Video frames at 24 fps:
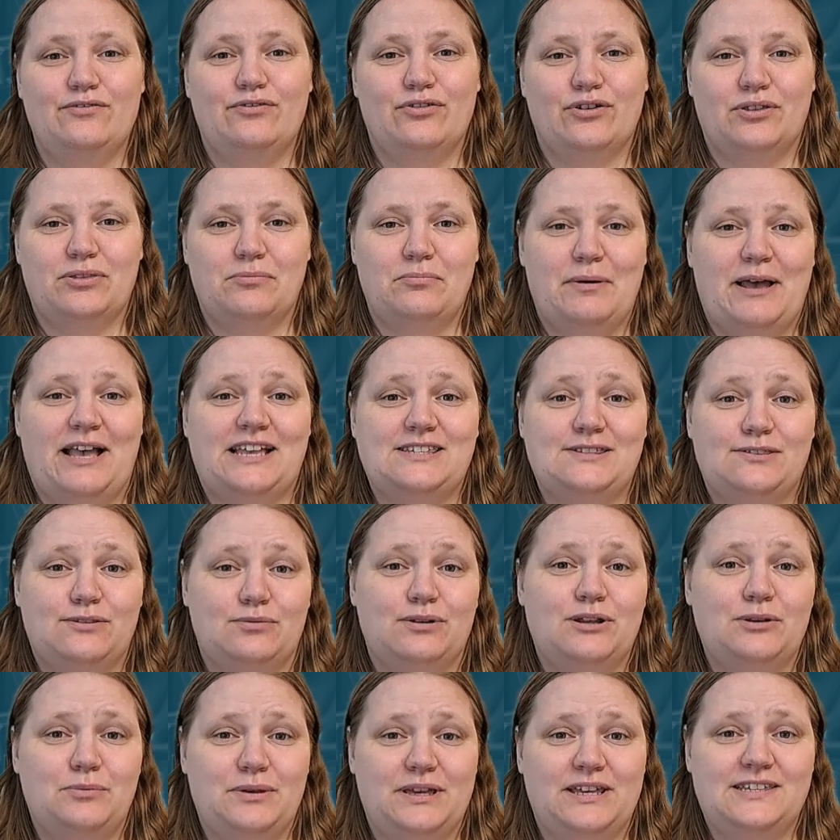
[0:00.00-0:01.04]
For the past
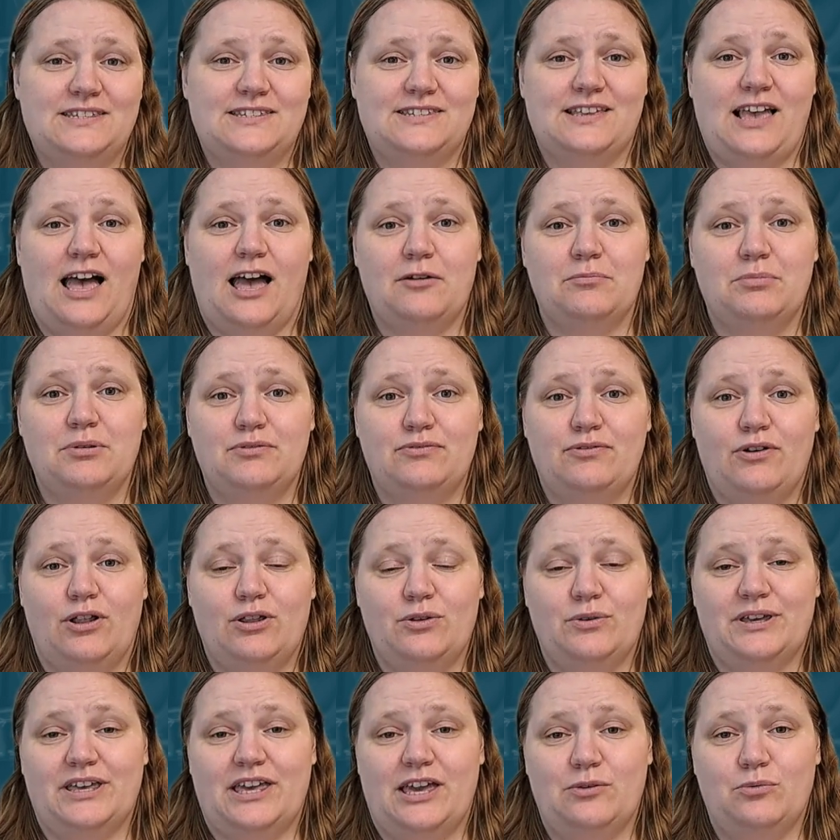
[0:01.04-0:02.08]
3 weeks, I've been
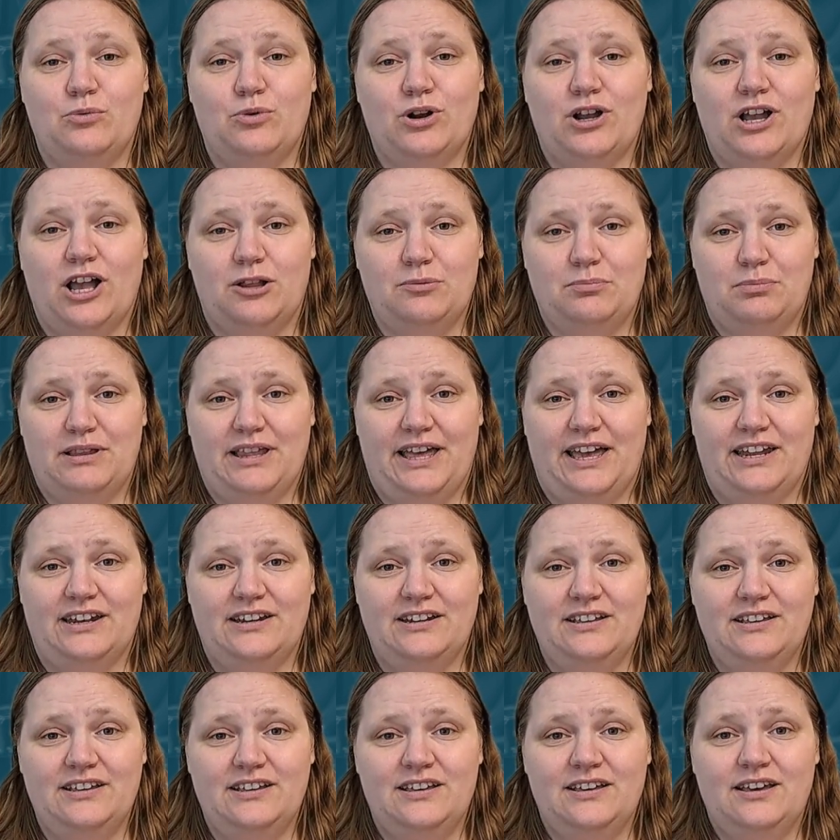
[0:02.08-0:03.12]
following a workout
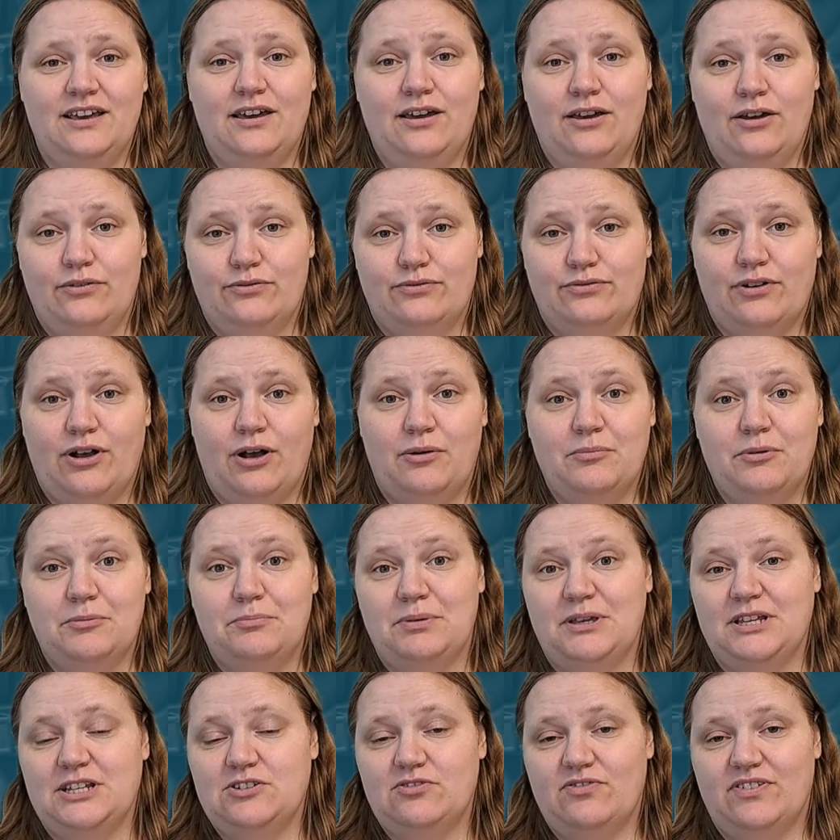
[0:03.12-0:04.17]
plan from
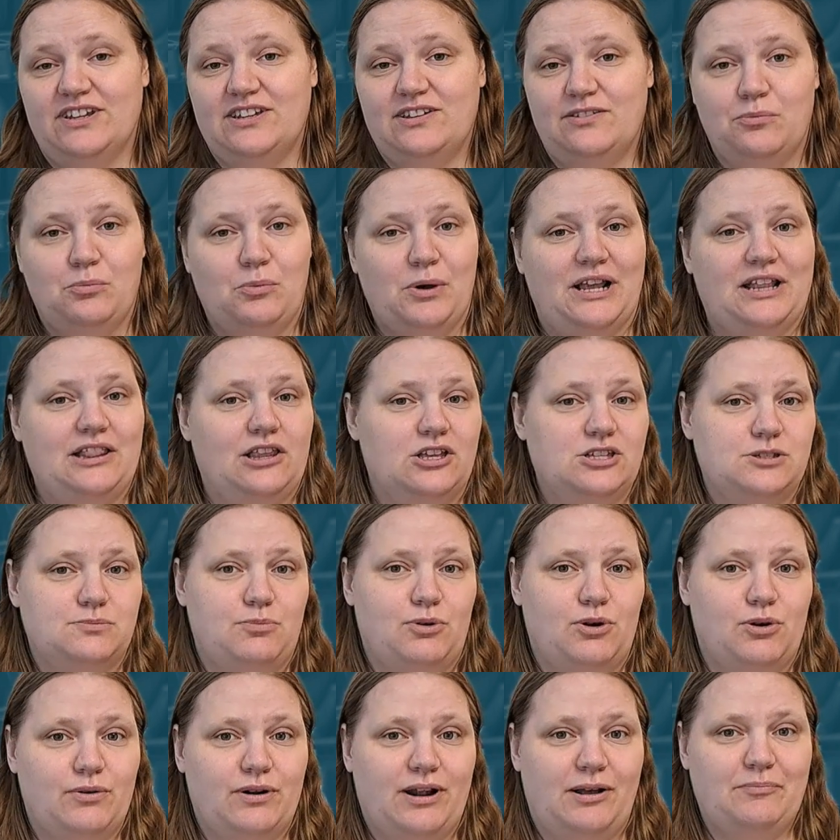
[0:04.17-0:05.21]
Peachfit weight loss
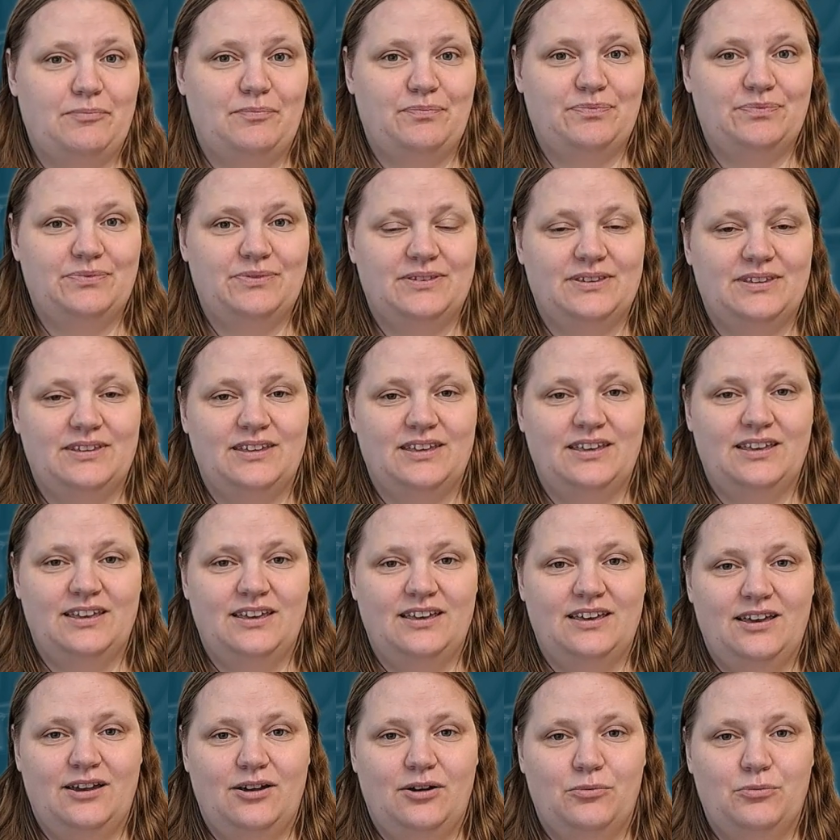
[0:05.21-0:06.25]
program.
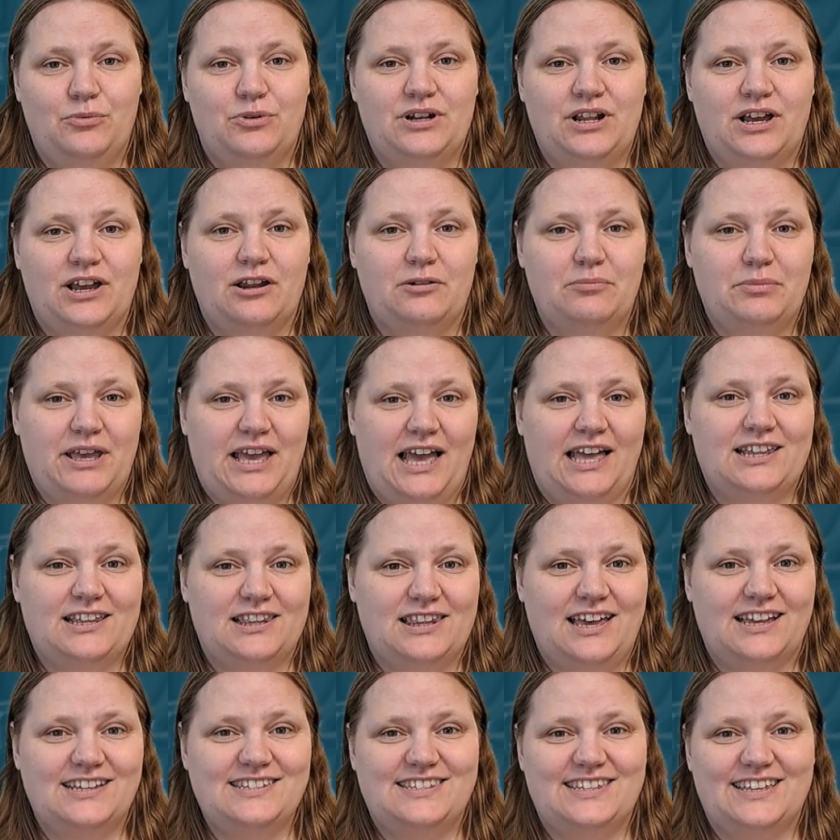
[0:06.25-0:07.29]
We're not going to be
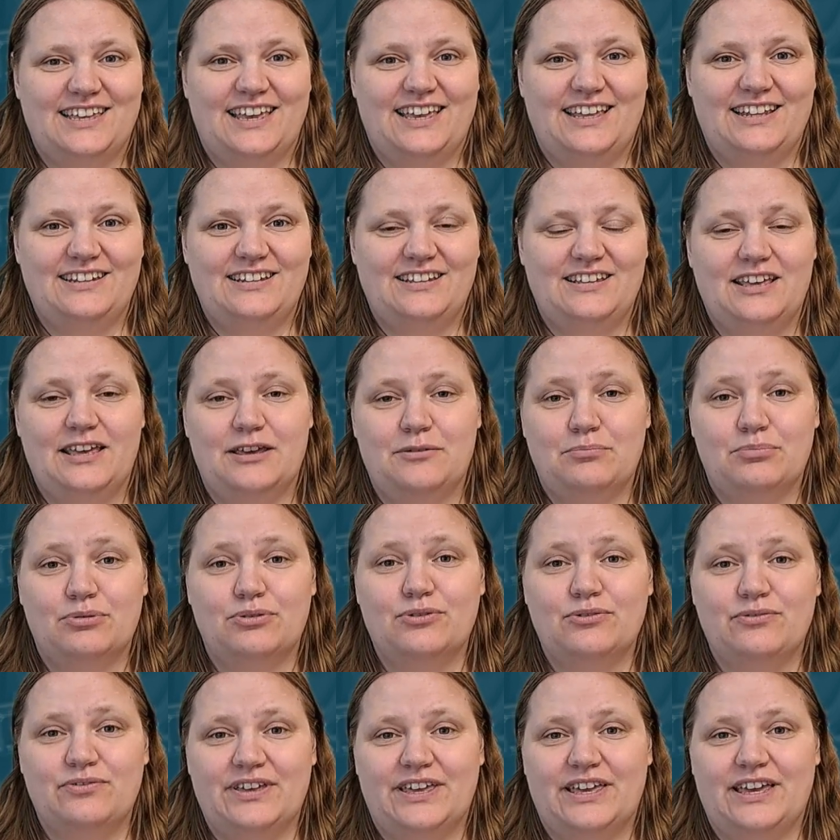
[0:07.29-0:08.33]
analyzing it,
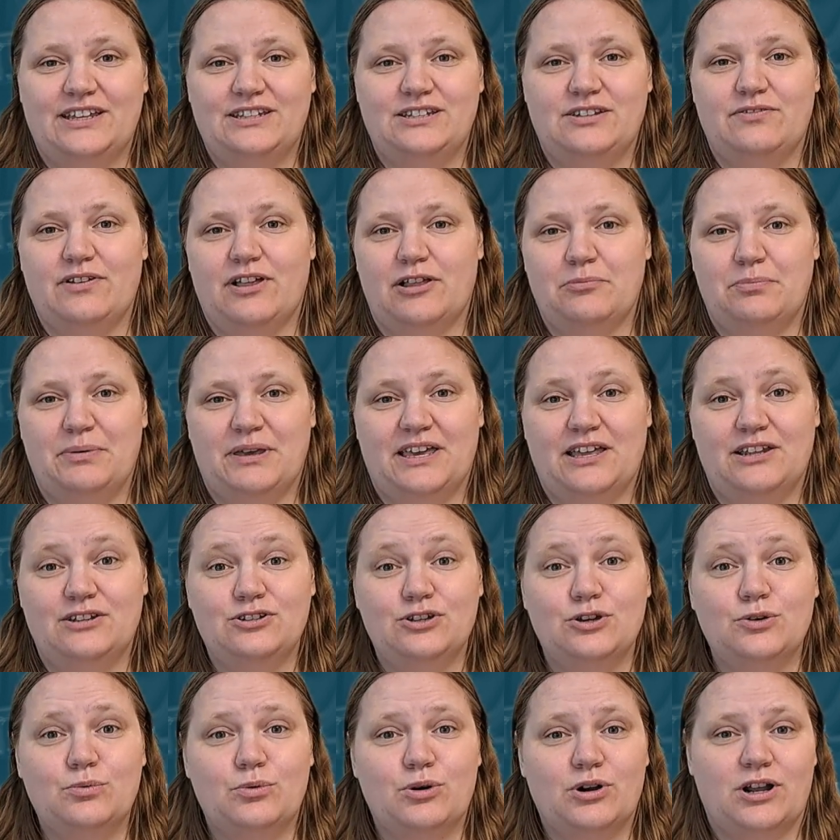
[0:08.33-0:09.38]
improving it, developing a
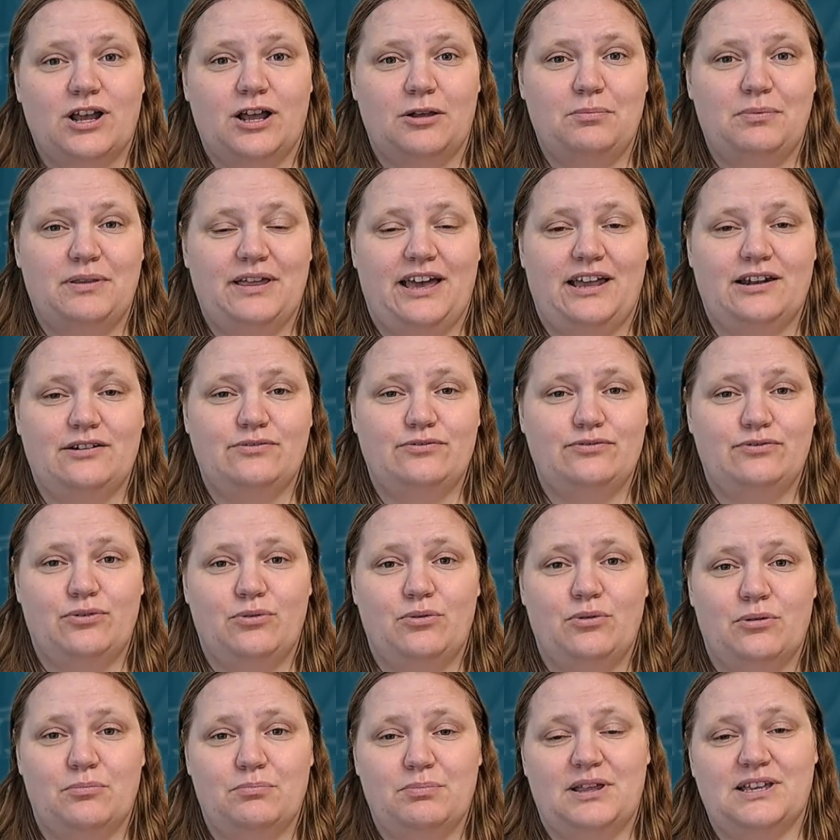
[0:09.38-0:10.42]
new workout plan
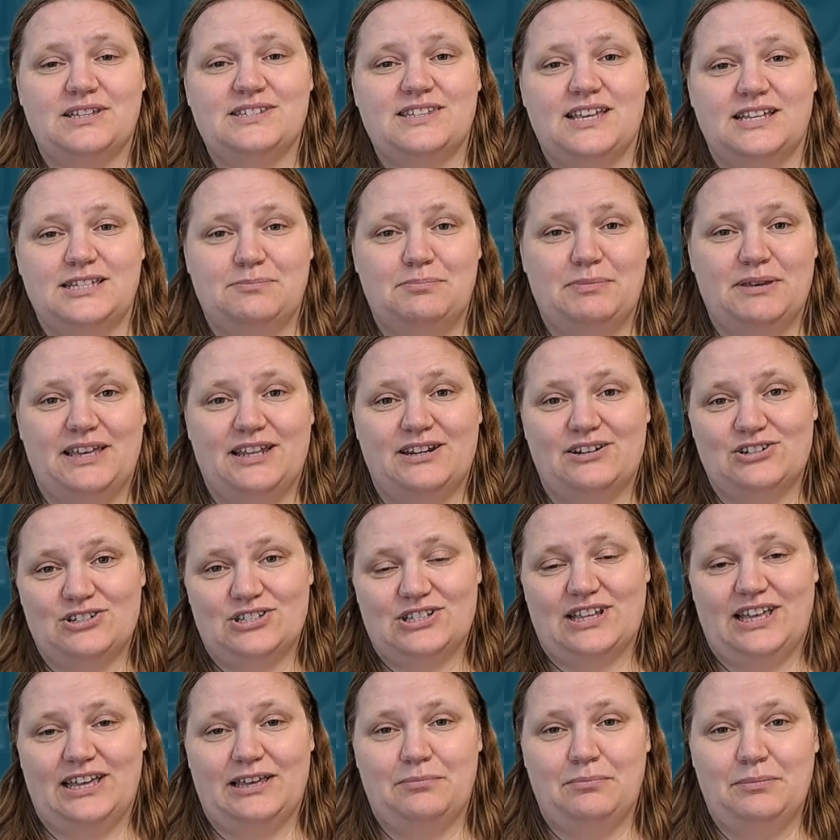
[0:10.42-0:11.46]
for plus size
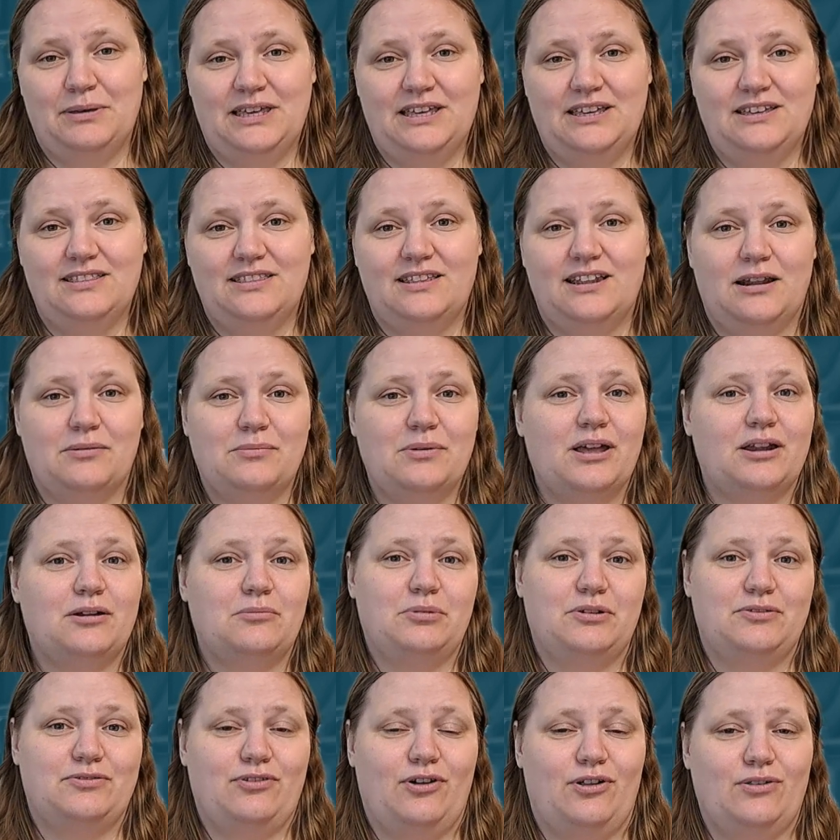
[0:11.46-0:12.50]
beginners like me that I'm going to
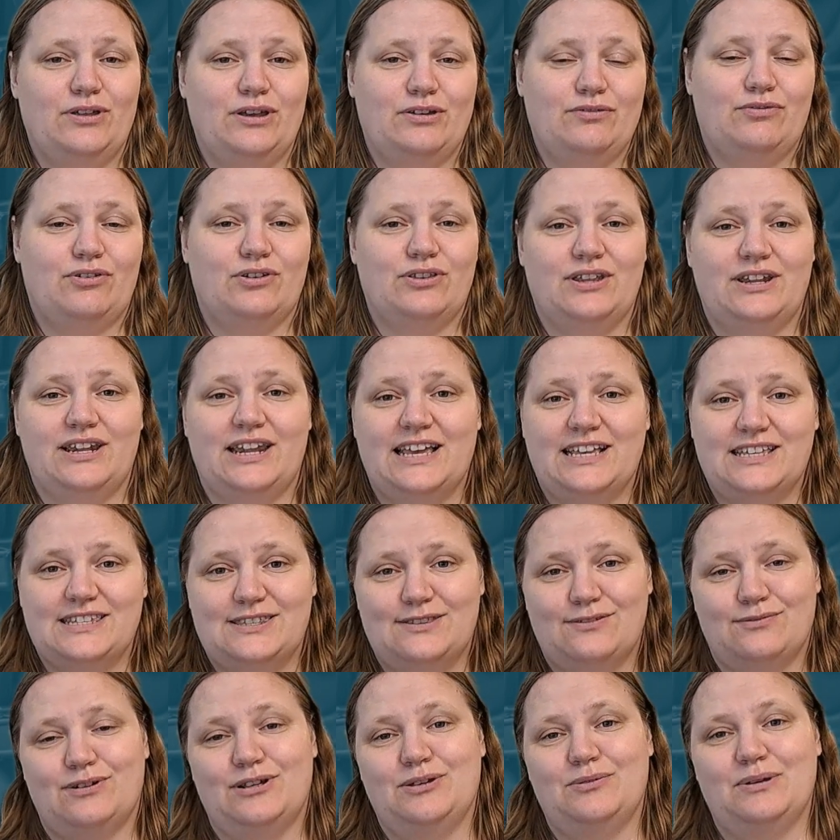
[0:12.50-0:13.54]
be following for the next
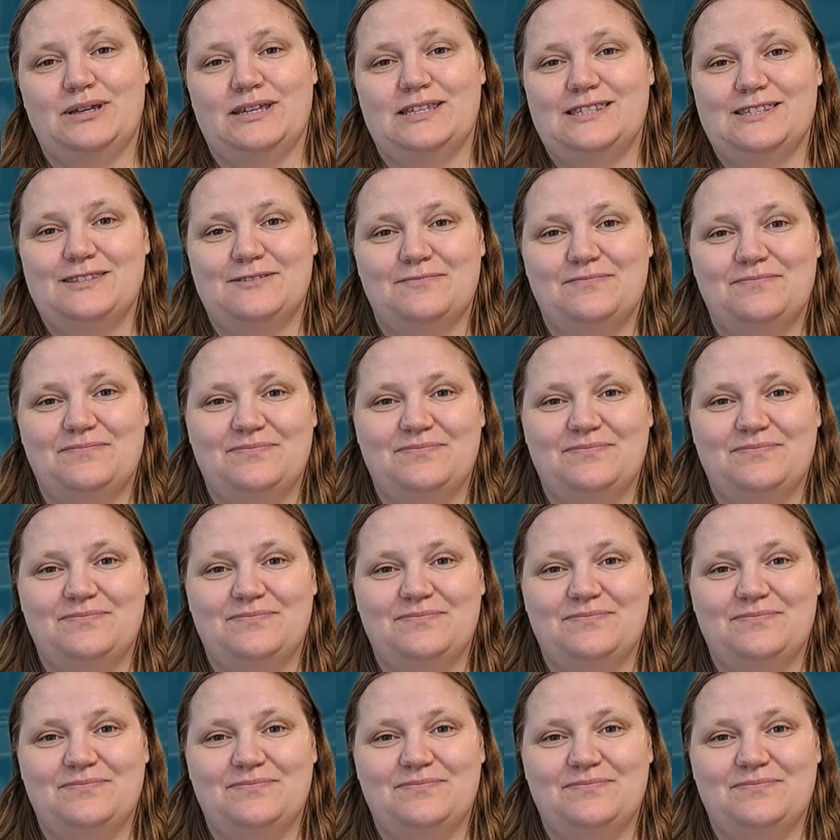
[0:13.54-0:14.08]
3 weeks.